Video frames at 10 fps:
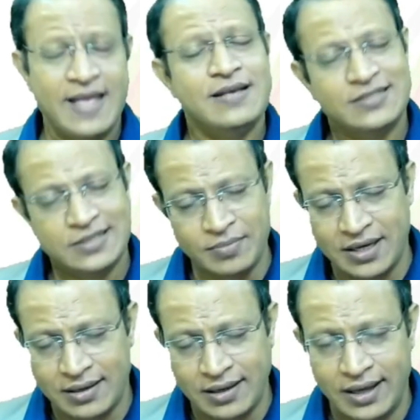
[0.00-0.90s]

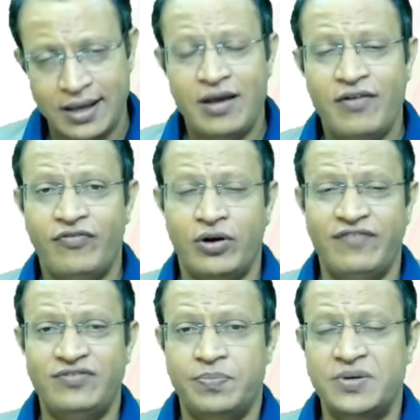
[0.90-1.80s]
Similarly, for if
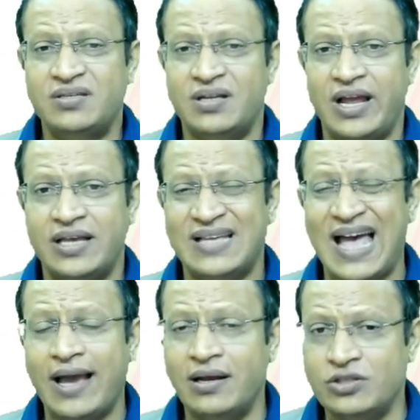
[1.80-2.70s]
the person has
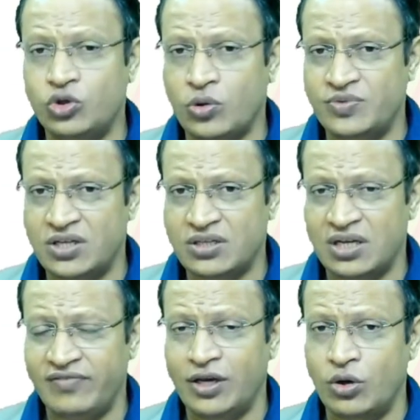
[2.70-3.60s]
aggressive obsession,
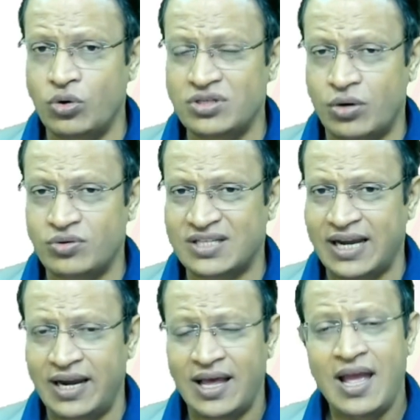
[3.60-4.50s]
if he goes outside